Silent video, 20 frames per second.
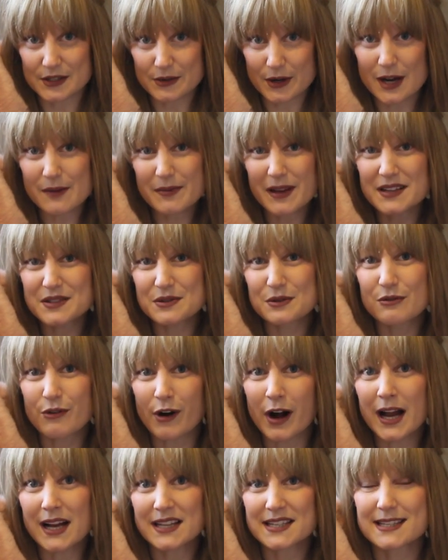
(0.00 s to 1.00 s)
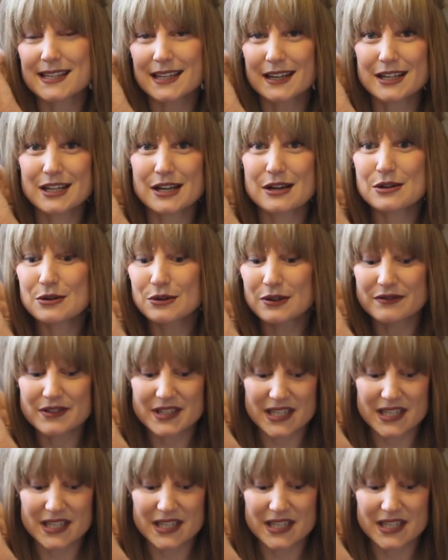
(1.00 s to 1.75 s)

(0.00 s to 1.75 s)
So I hope that's alright. As I said, I know you'll have